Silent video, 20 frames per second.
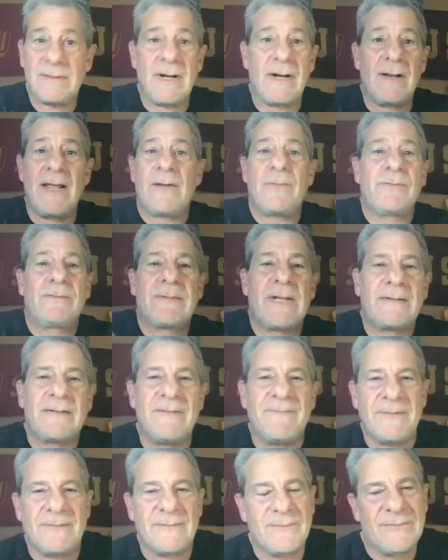Kind of like that
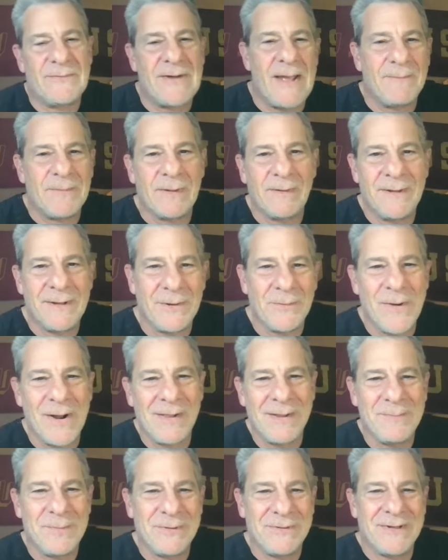defensive staff that Lincoln
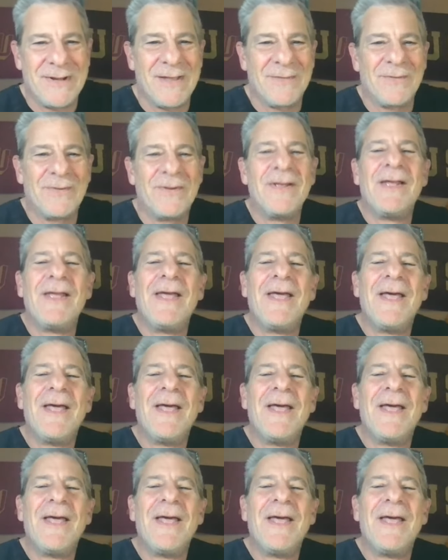Riley put together.